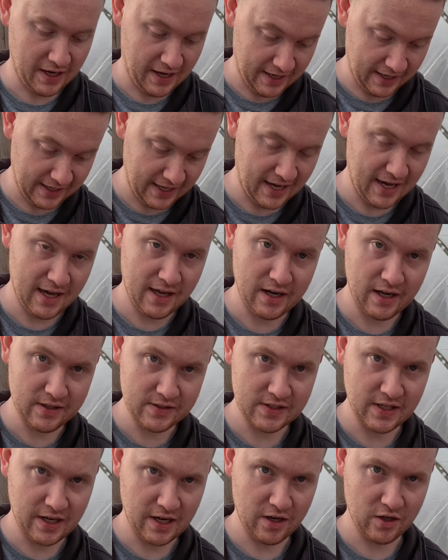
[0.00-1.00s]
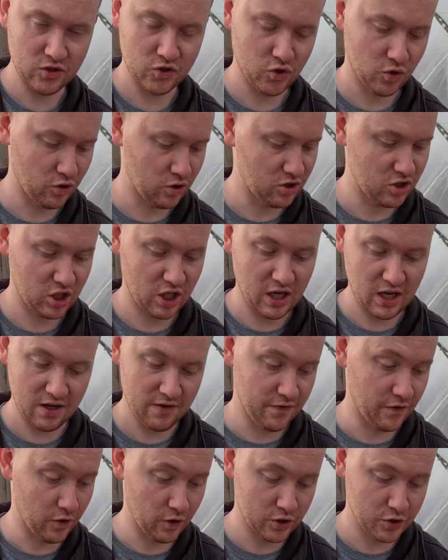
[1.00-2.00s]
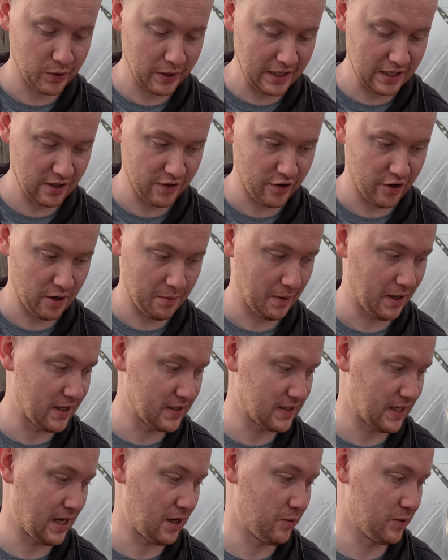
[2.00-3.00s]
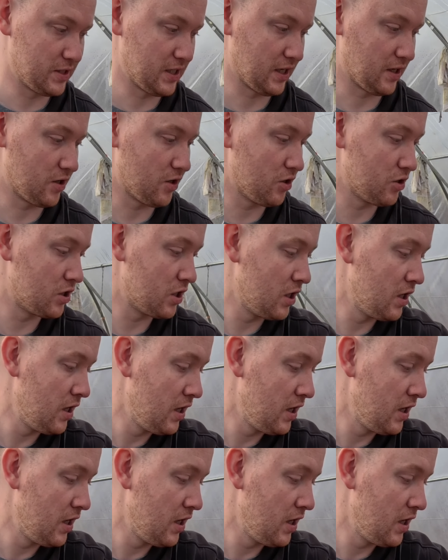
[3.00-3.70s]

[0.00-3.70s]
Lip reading: and again I'll set it in a soaker tray for 20 to 30 minutes. I will take it out.